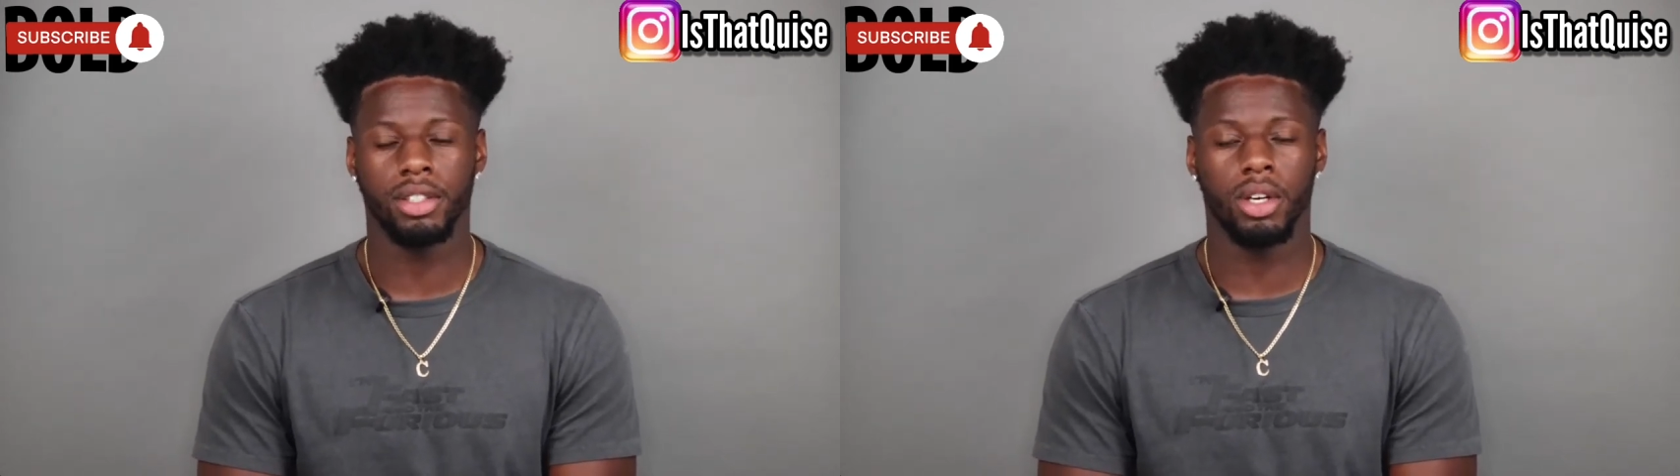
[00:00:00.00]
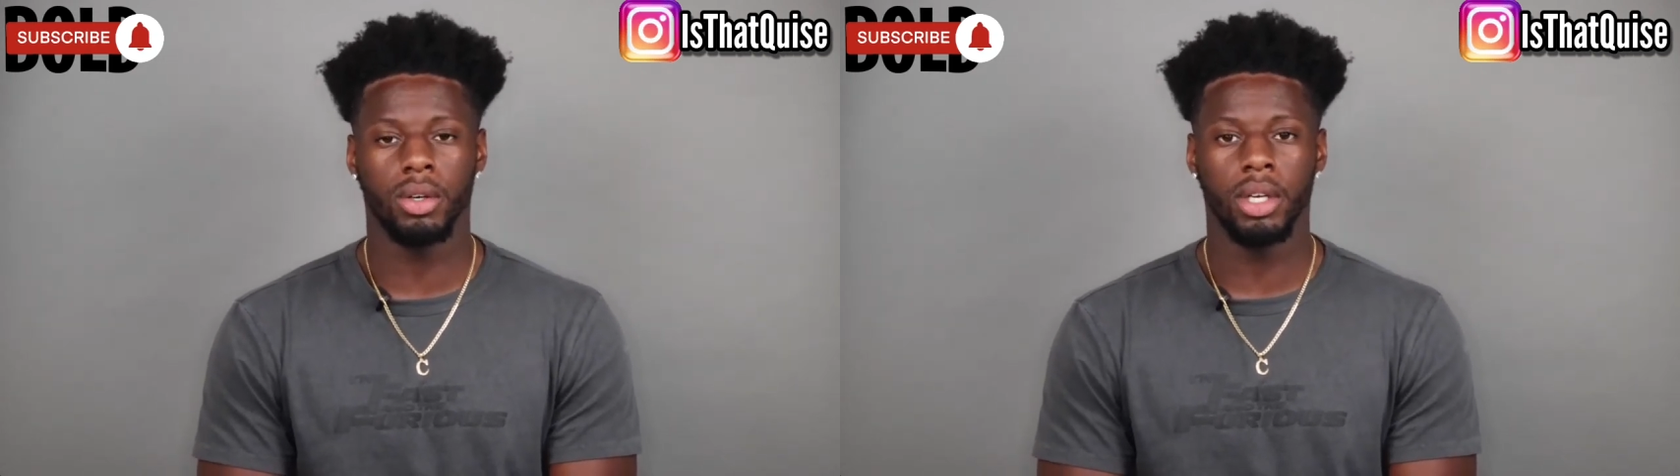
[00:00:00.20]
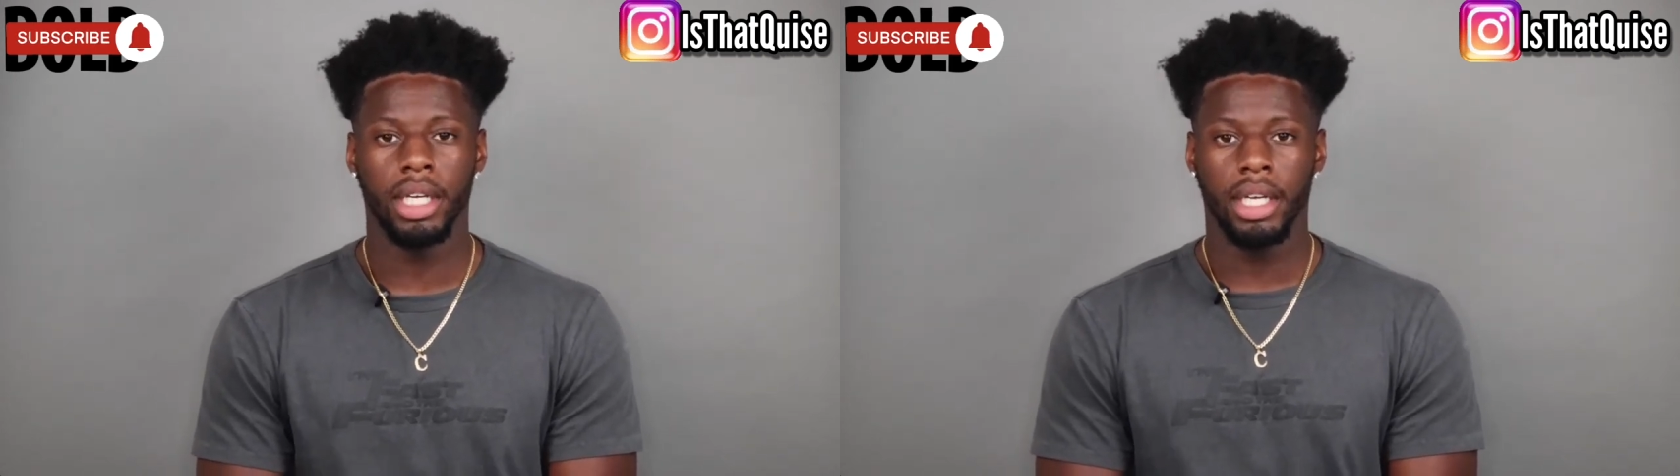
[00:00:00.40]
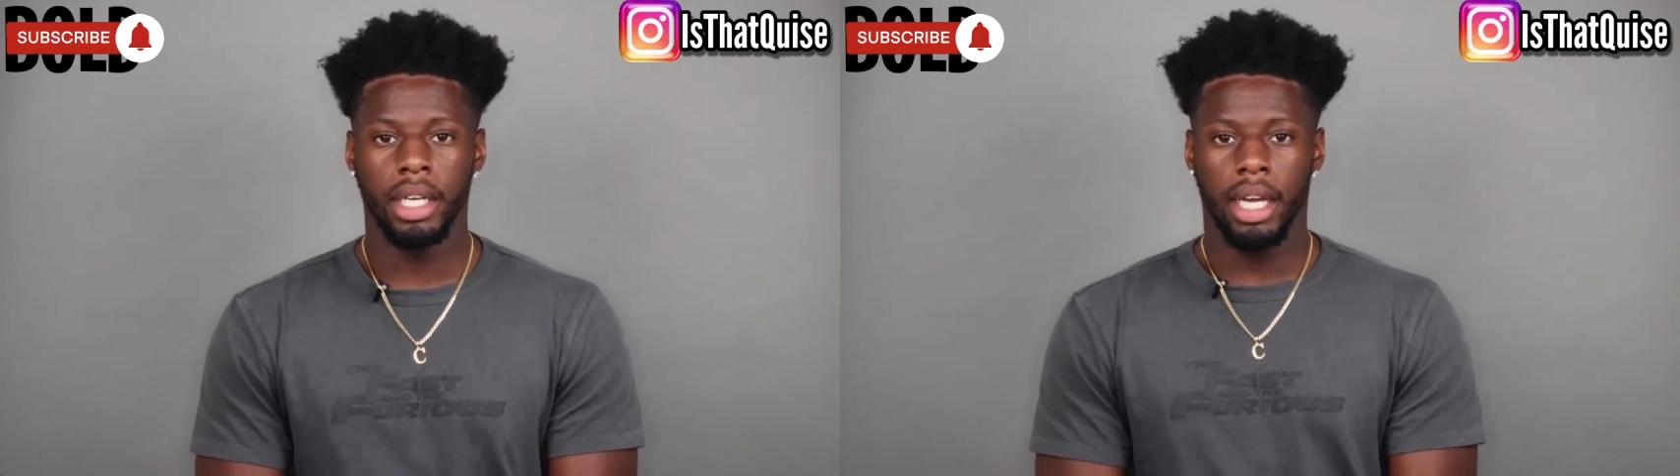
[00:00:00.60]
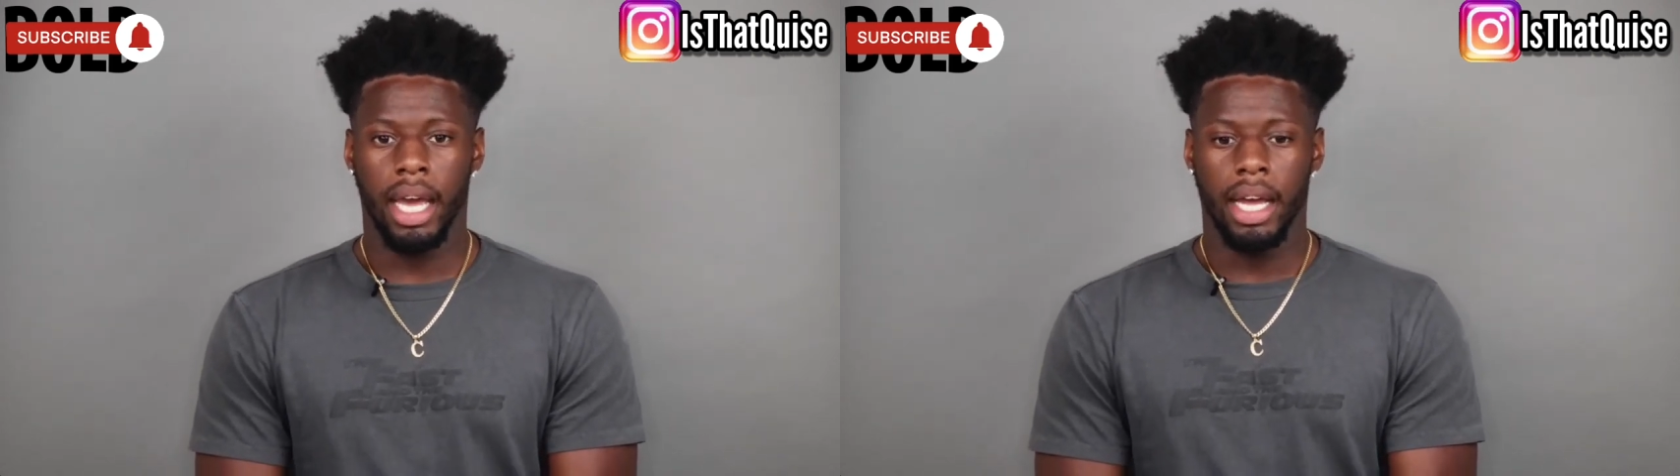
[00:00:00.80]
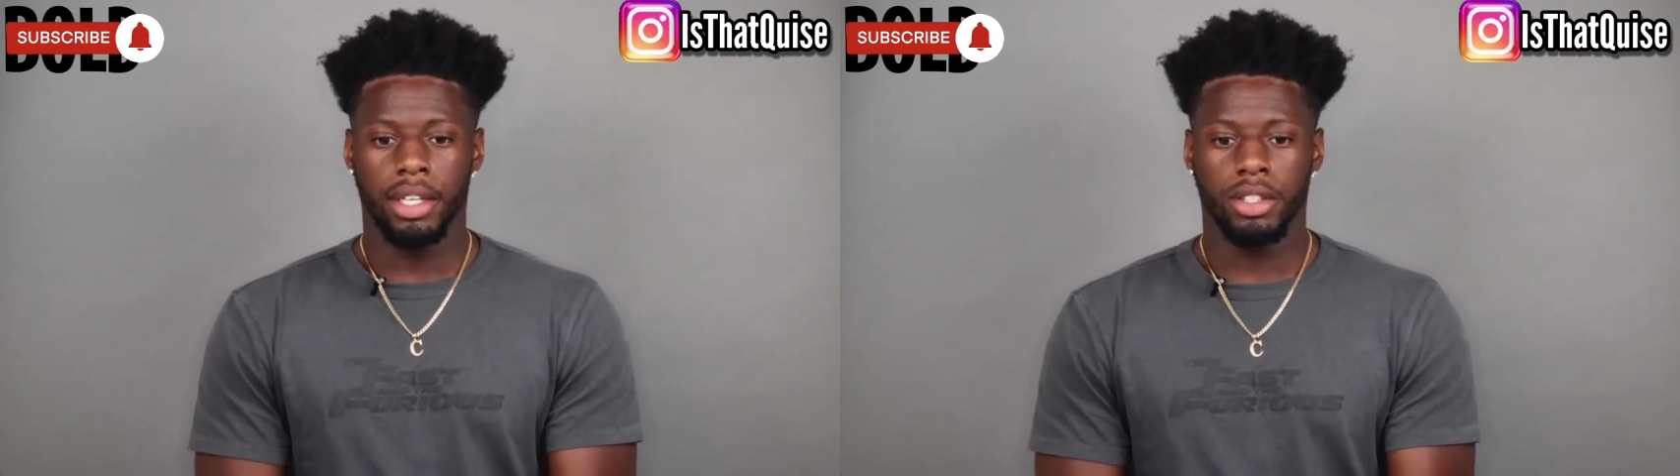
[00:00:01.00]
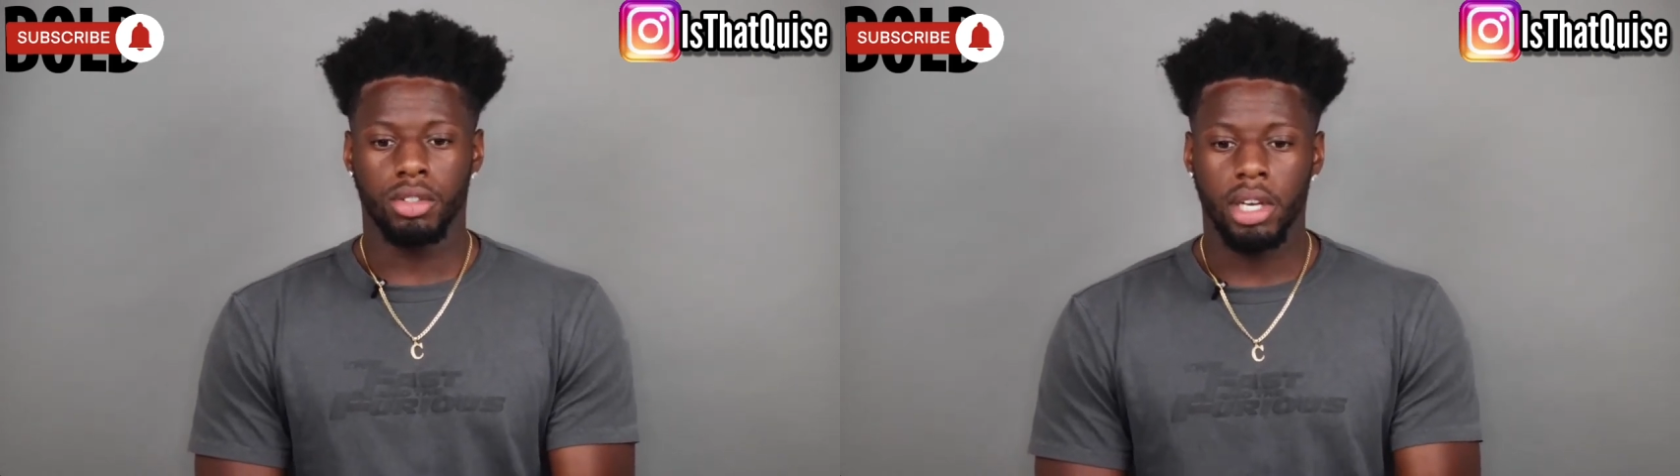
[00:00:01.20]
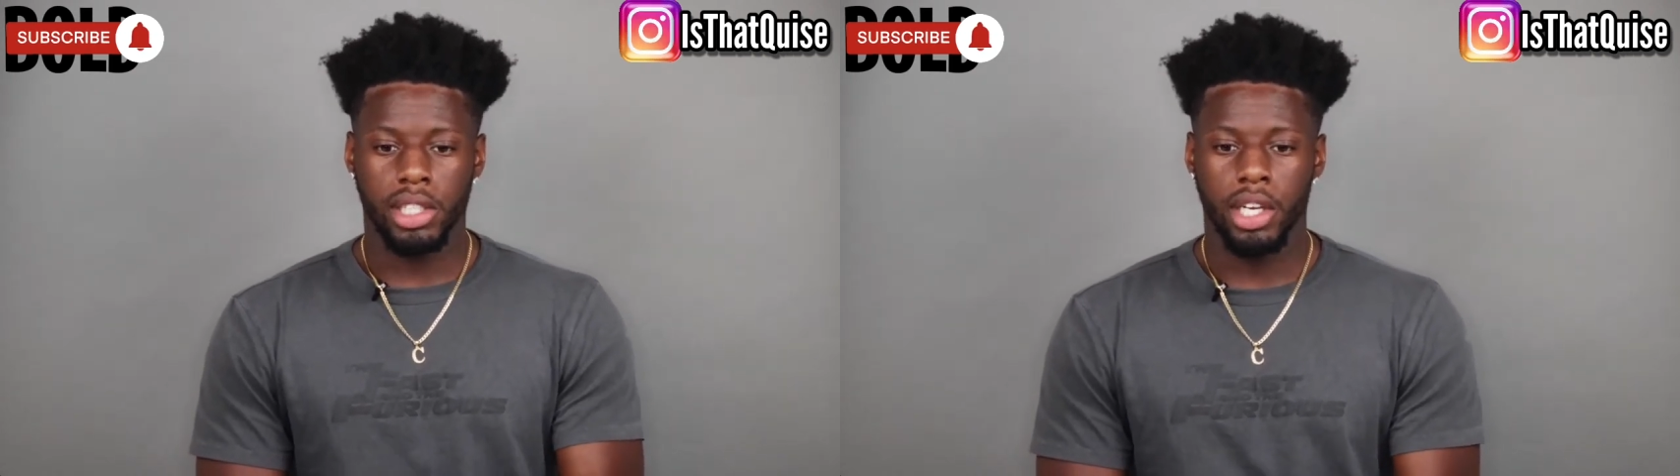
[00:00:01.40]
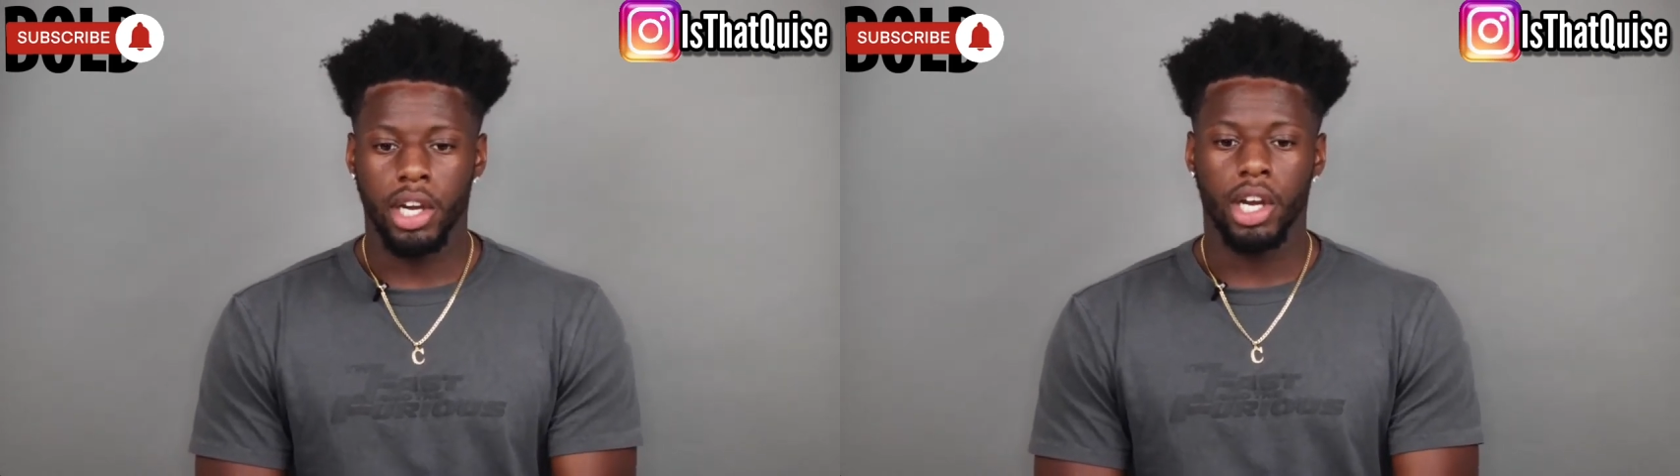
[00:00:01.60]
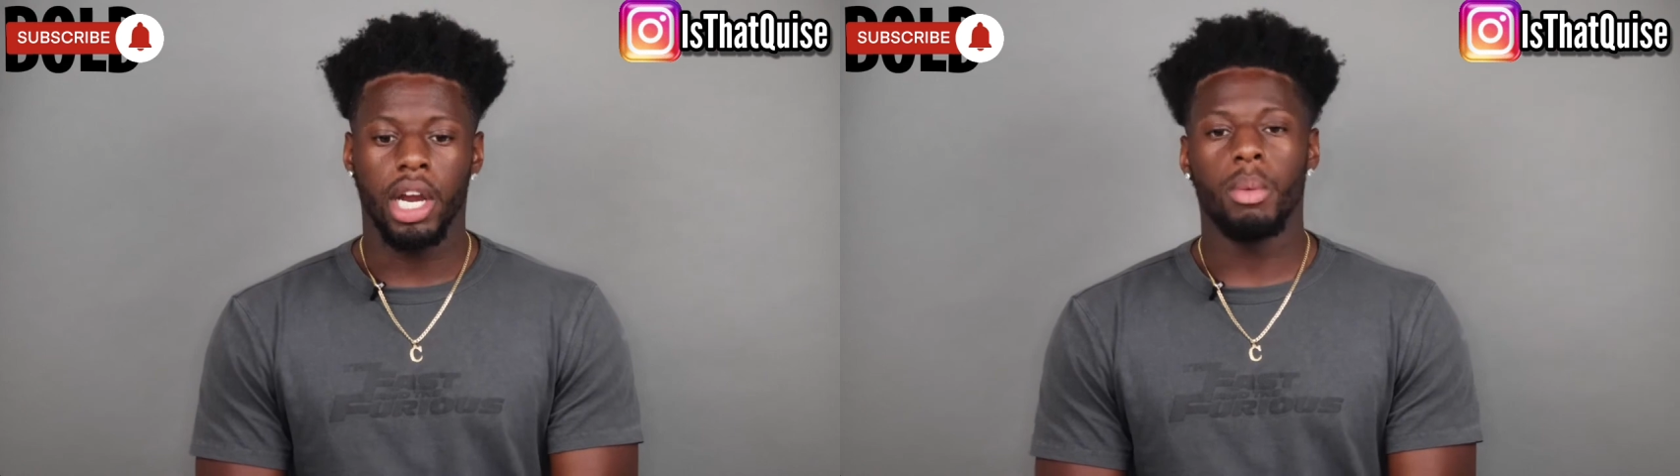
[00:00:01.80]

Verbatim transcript: So trusted her,